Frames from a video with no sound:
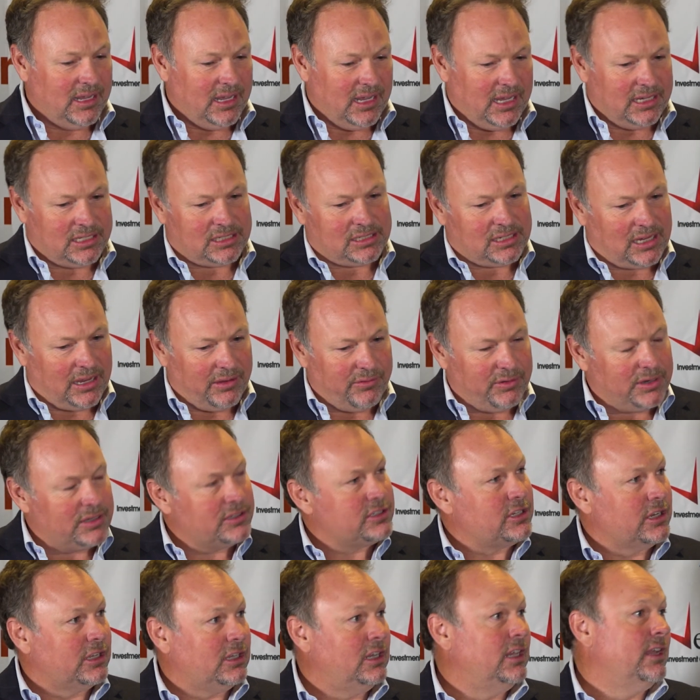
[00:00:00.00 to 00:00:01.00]
It's given
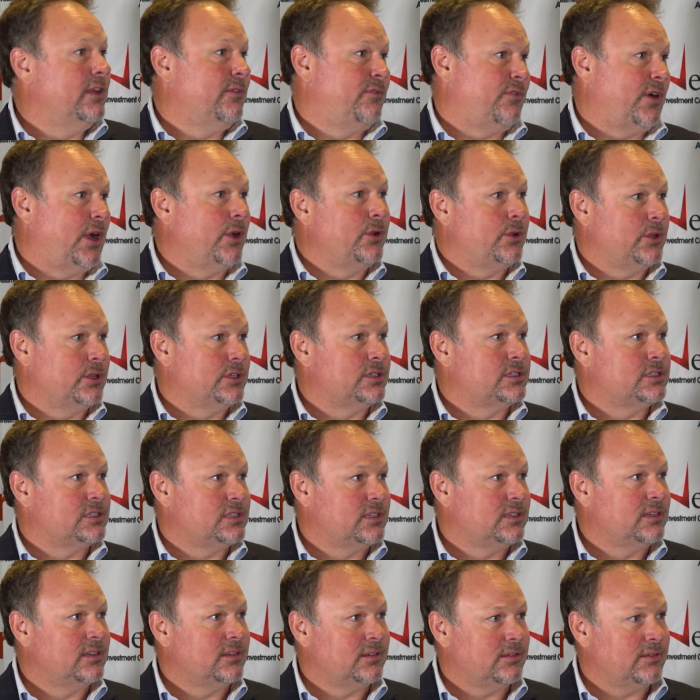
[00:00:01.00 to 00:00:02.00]
us a clear
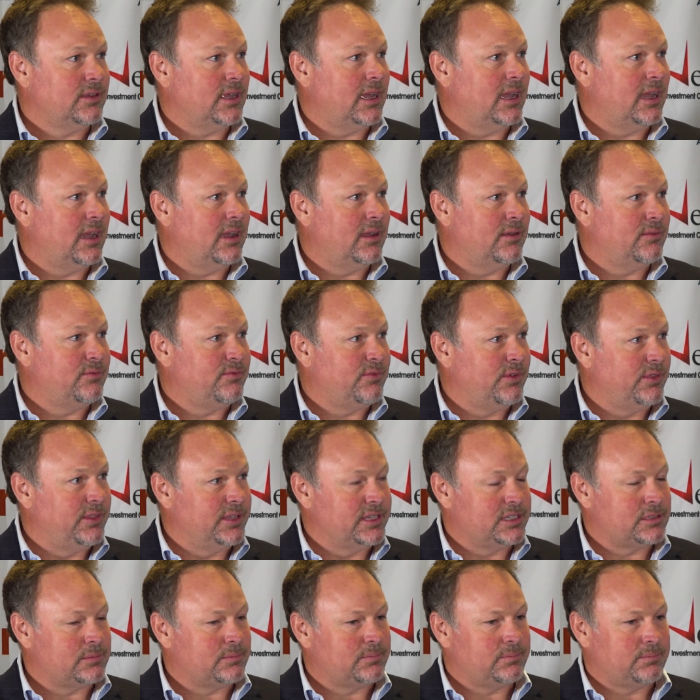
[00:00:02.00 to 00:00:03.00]
focus for
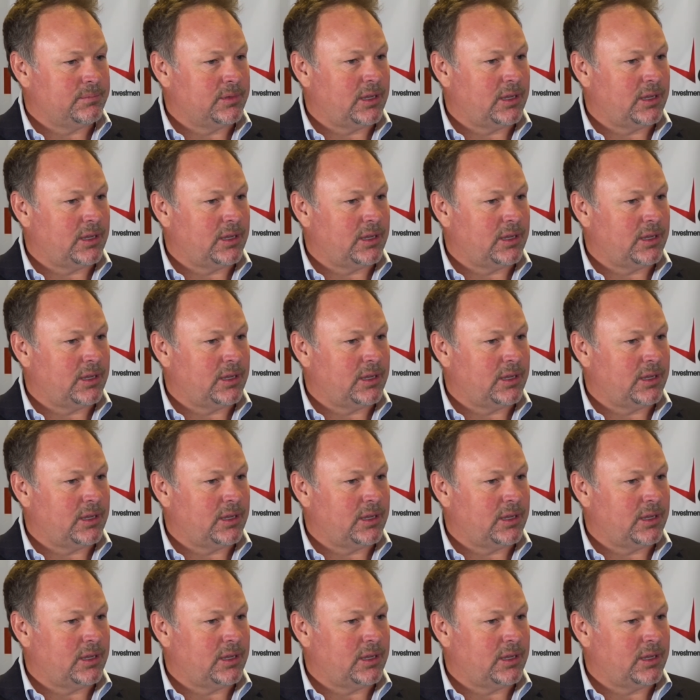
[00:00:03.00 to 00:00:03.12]
this